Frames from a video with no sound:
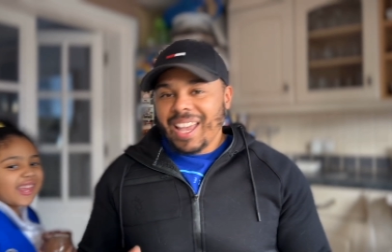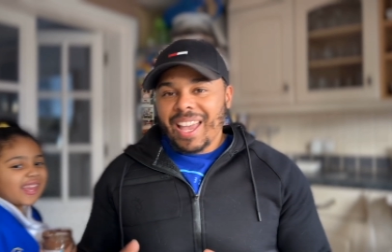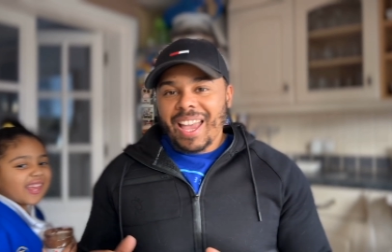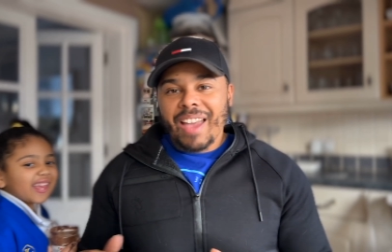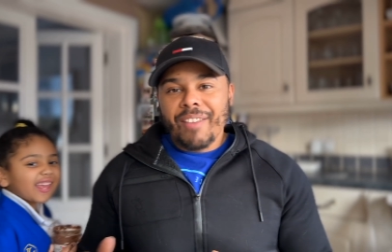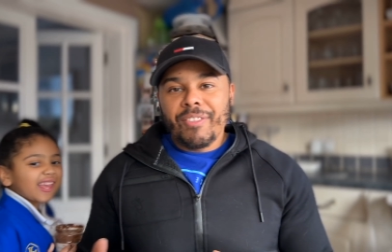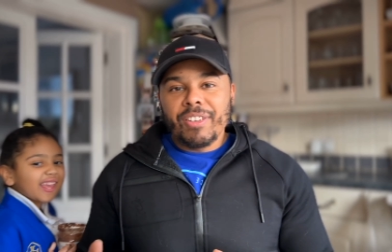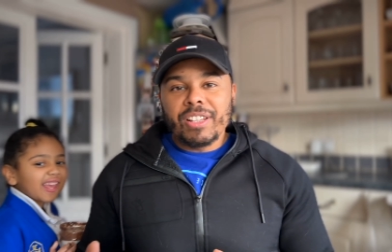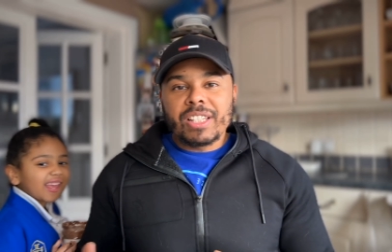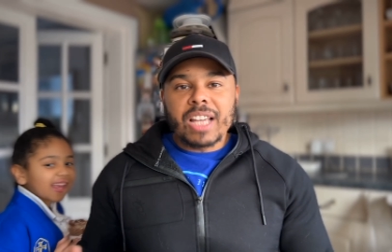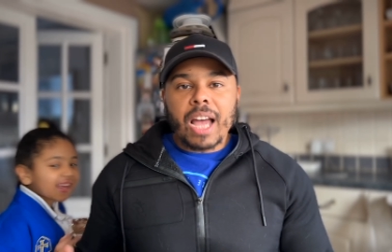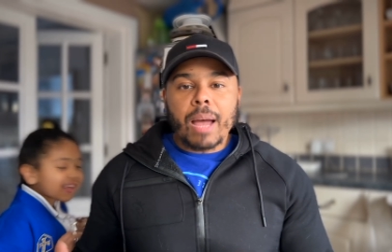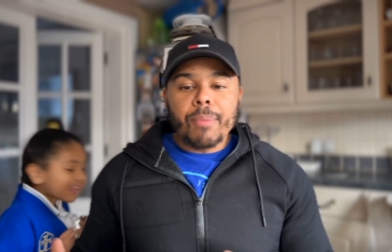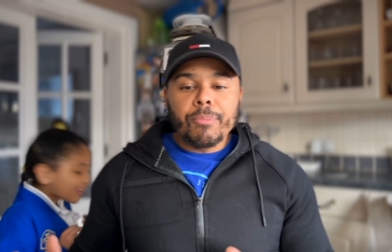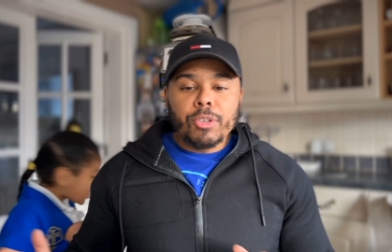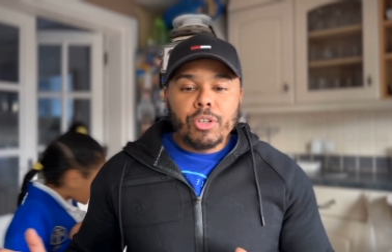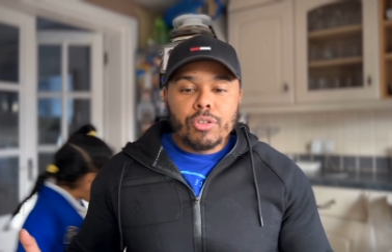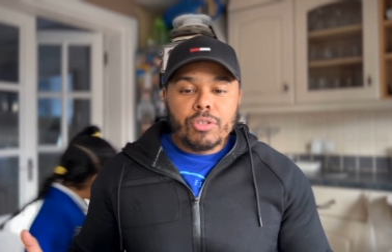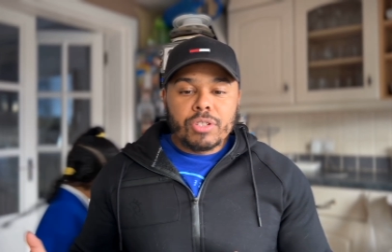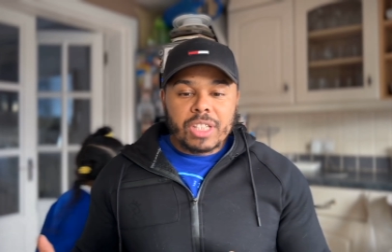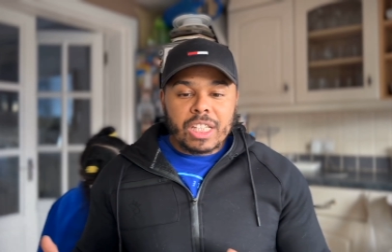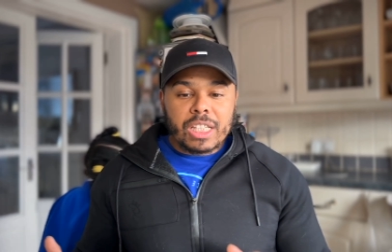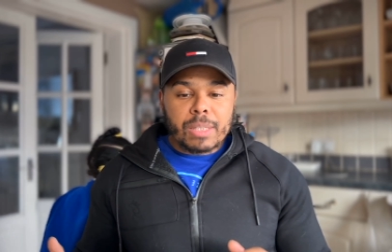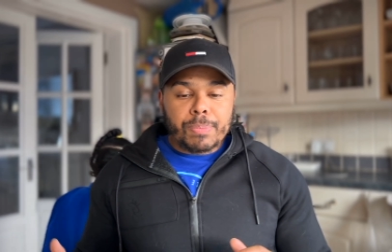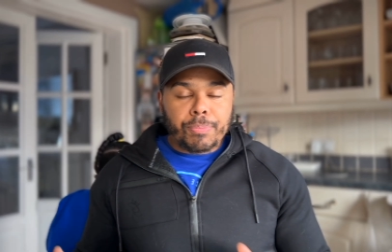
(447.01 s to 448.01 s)
Every time you
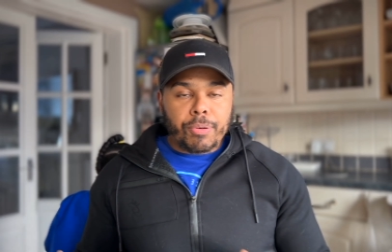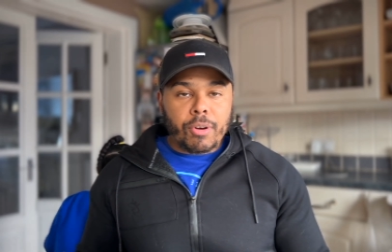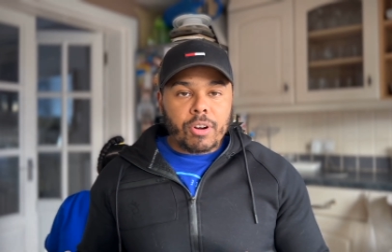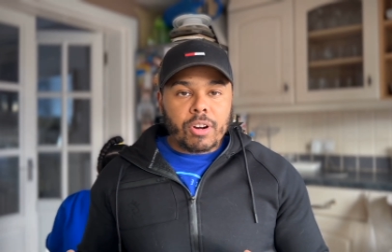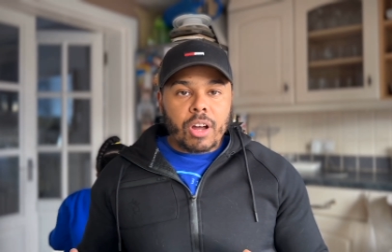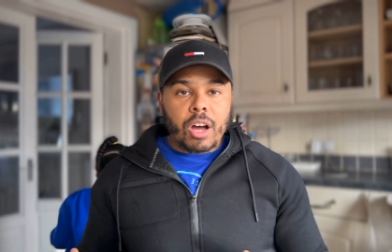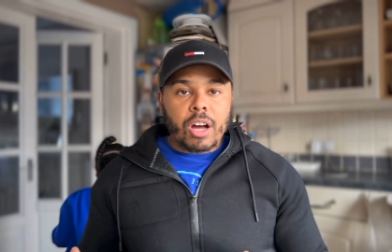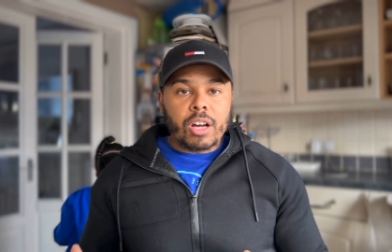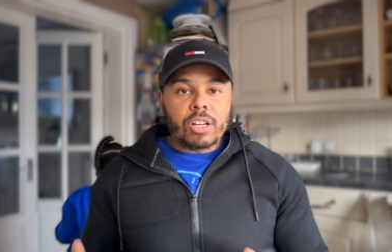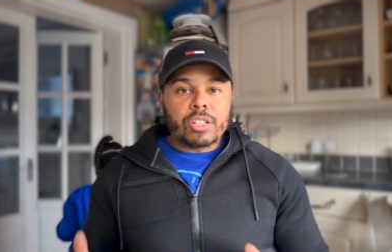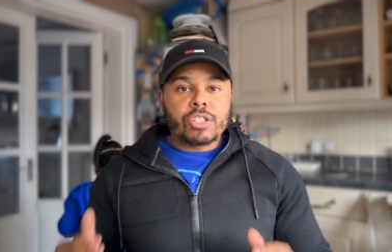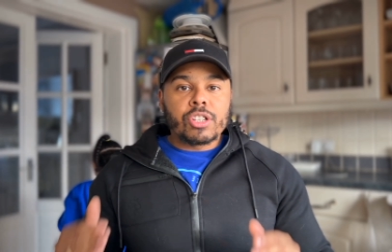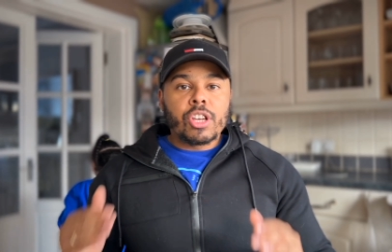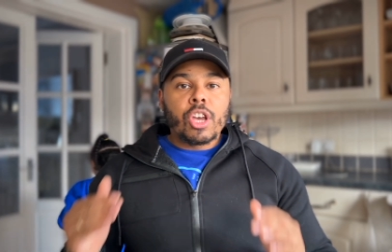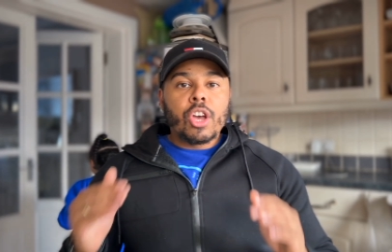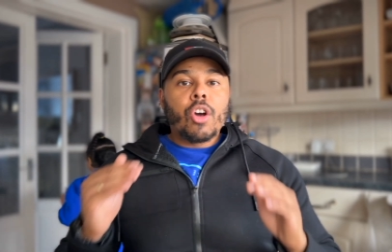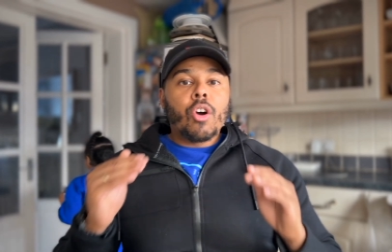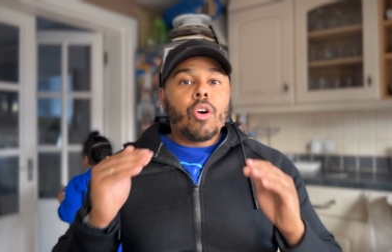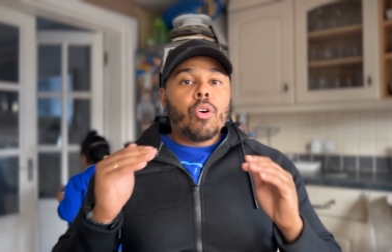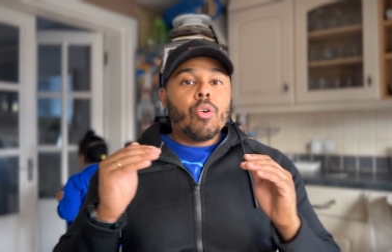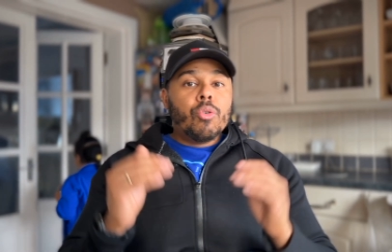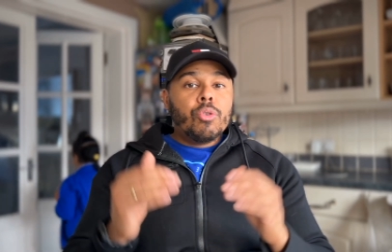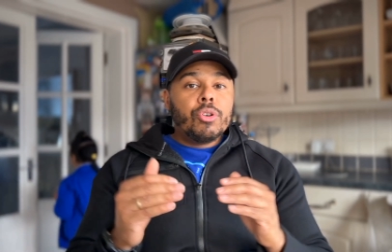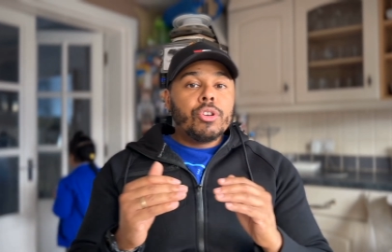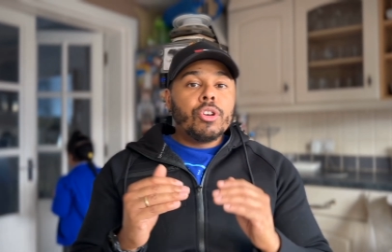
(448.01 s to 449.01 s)
use these products,
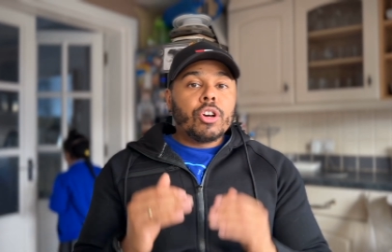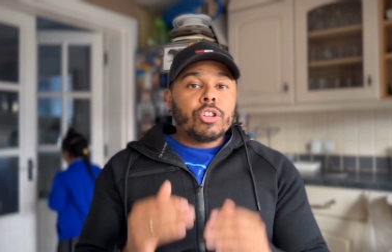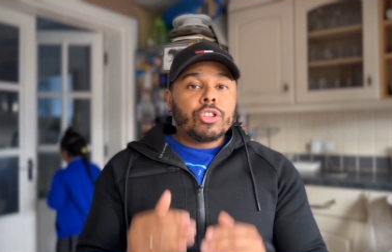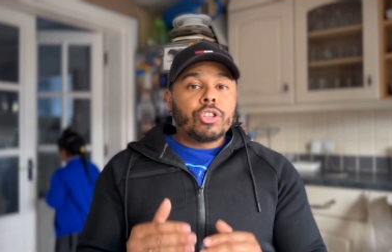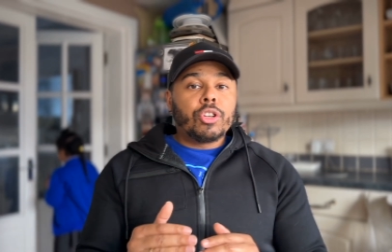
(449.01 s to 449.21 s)
all you're